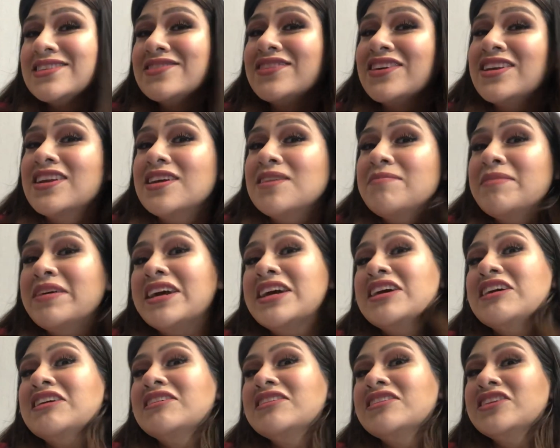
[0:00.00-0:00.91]
right now my
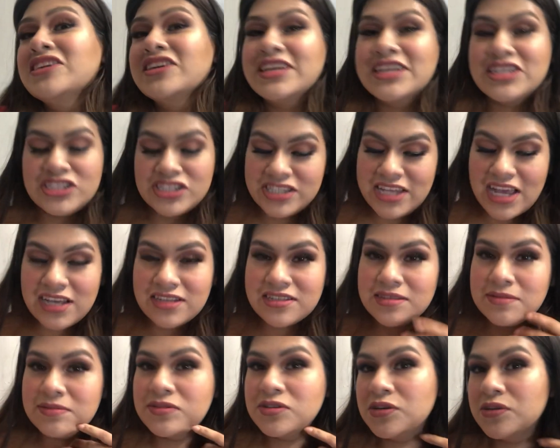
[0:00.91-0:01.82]
hair, look, it just hangs
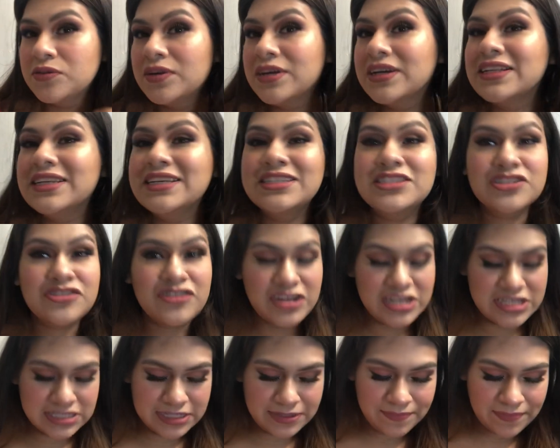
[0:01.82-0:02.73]
up so quickly, it's
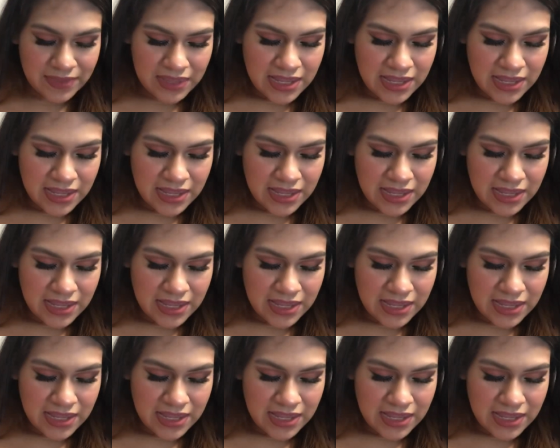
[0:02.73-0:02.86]
crazy.